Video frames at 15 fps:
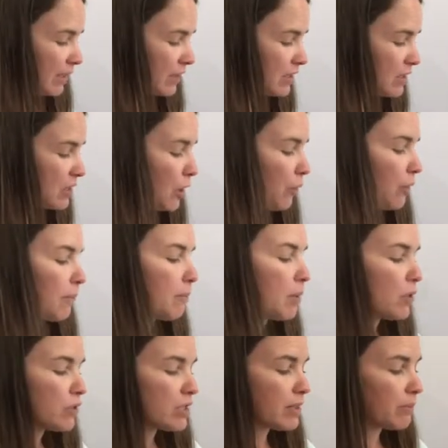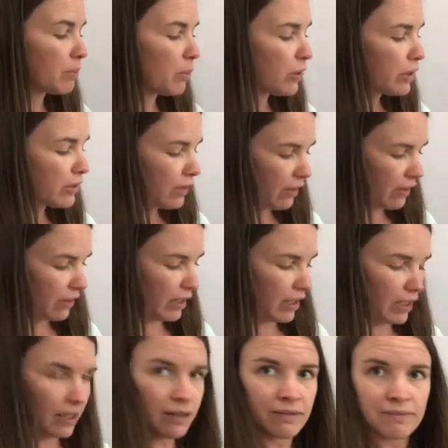So the most important thing